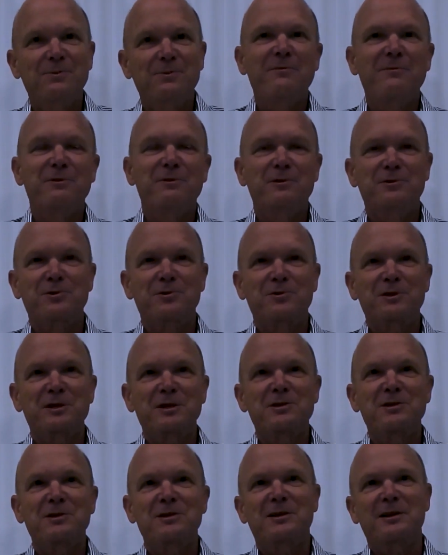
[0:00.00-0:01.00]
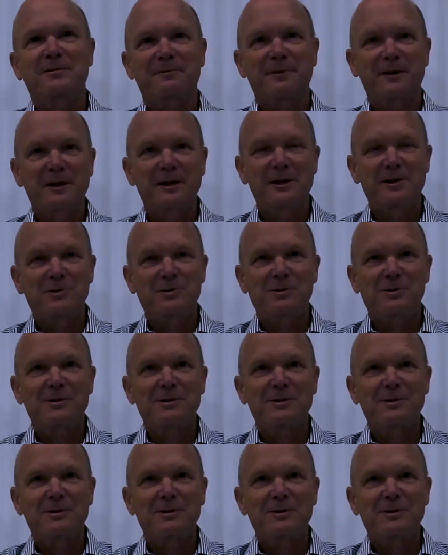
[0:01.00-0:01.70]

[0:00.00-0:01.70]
we have the strategic and financial